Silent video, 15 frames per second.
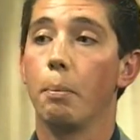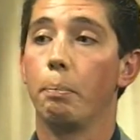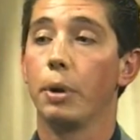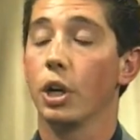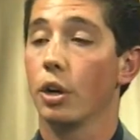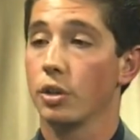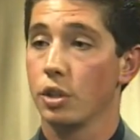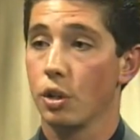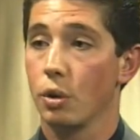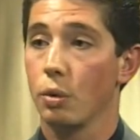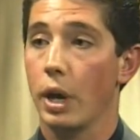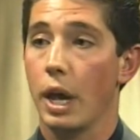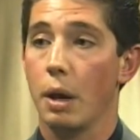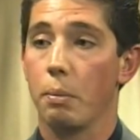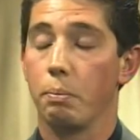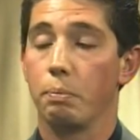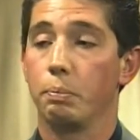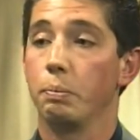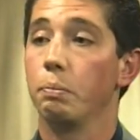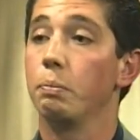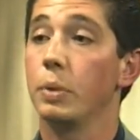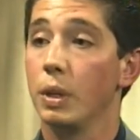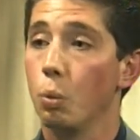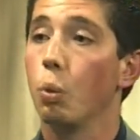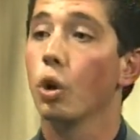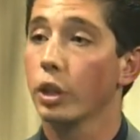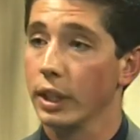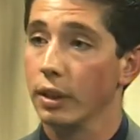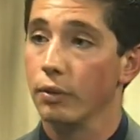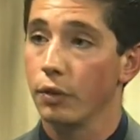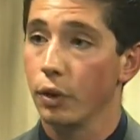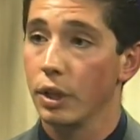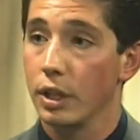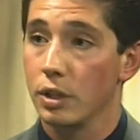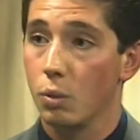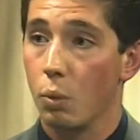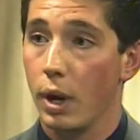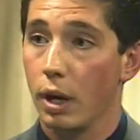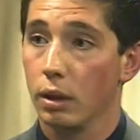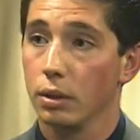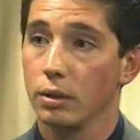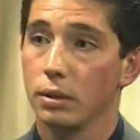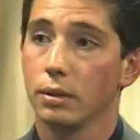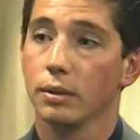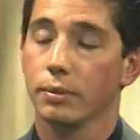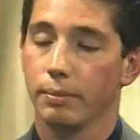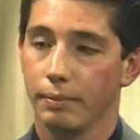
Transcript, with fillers: but also be working for it as well. Okay.